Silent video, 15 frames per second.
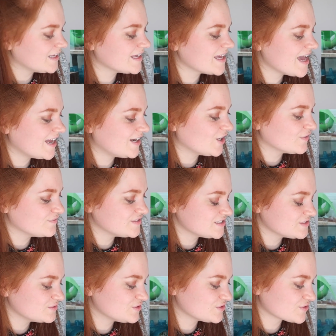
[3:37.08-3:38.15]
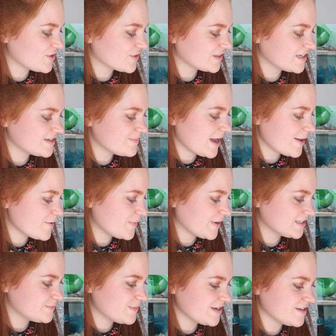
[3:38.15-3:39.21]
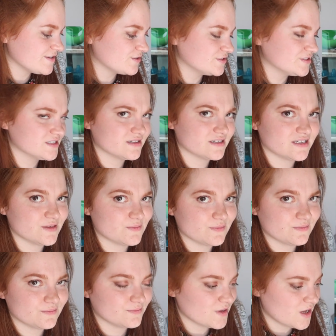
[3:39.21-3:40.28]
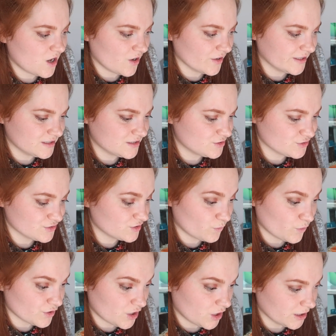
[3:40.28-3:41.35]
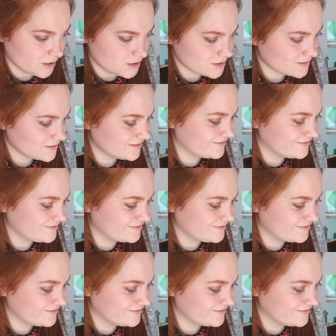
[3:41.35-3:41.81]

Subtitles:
again, I've still just got the paper-based bedding under the hide, just the one hide.